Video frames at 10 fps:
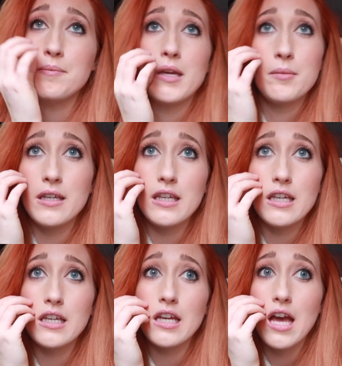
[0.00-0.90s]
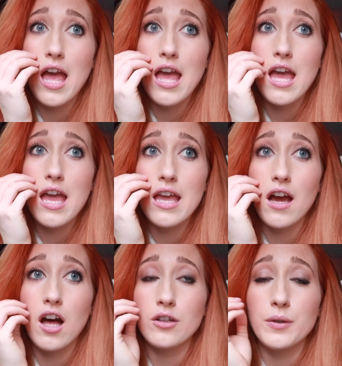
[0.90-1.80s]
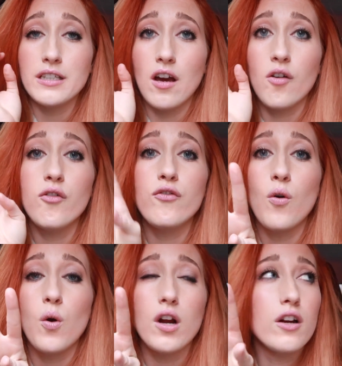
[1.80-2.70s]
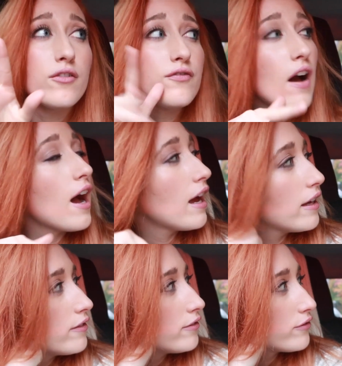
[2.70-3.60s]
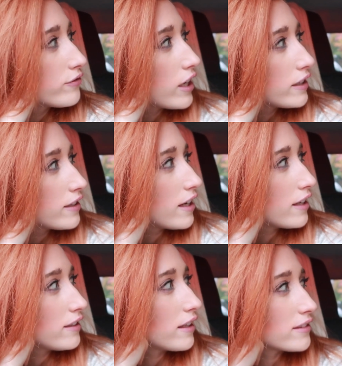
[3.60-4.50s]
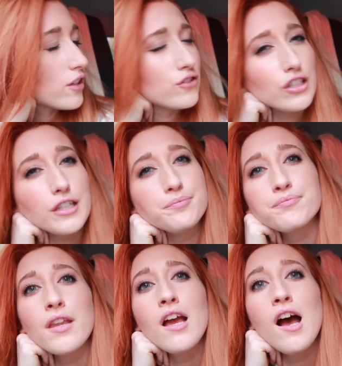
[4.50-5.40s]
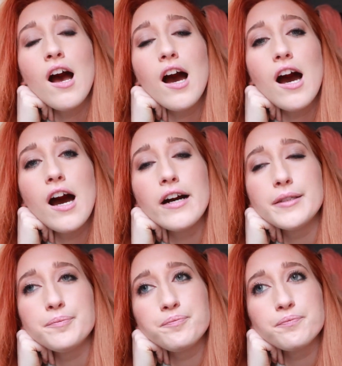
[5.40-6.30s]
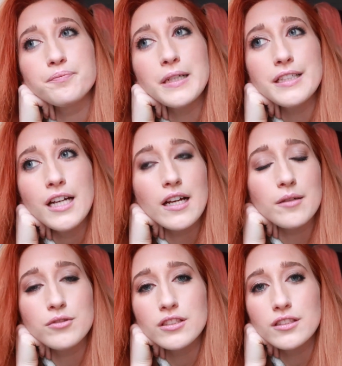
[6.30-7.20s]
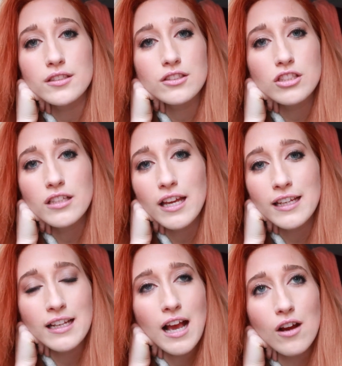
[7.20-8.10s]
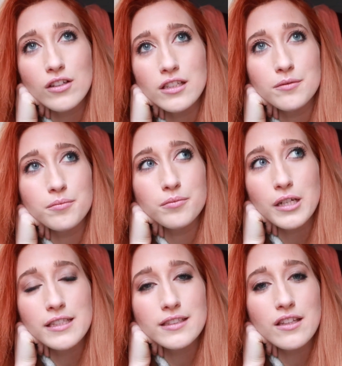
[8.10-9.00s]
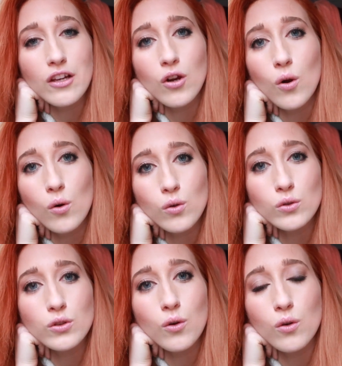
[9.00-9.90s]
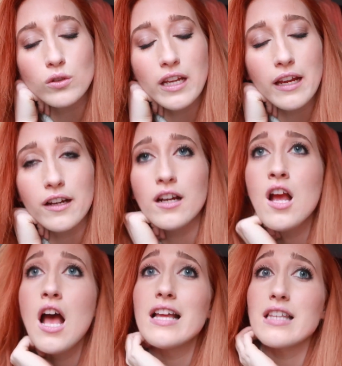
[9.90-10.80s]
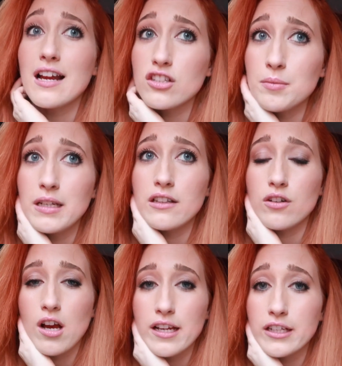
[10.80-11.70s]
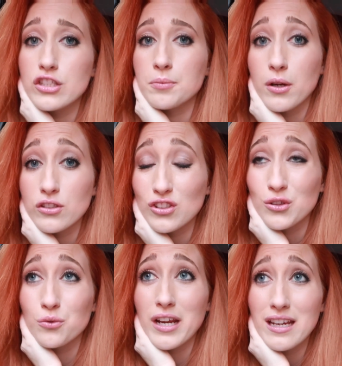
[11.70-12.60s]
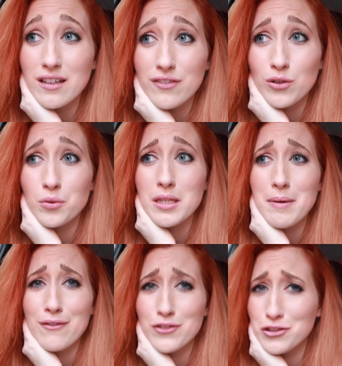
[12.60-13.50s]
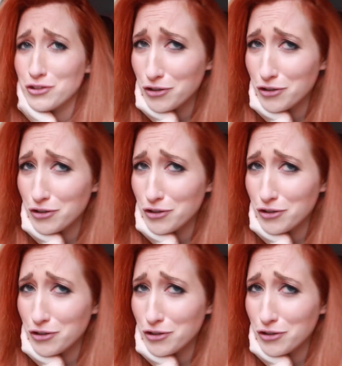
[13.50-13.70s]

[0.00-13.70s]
maybe a Halloween Town 4 or 5, right? bag. That sounds good. Um, but yeah, I'm just, just hanging out and embracing the cold, cold air. It's actually been a little hot here. Tomorrow's gonna rain. I feel really bad for the